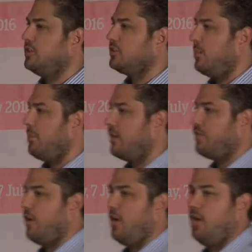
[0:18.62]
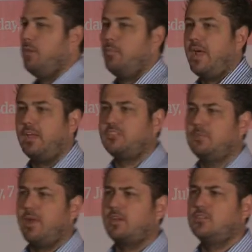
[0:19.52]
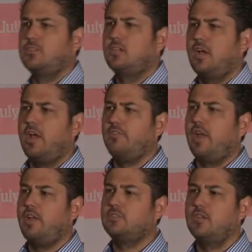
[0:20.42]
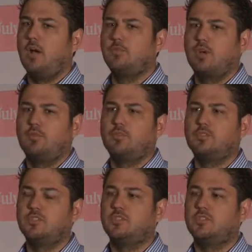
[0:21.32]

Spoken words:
just come back from SMX Advanced conference in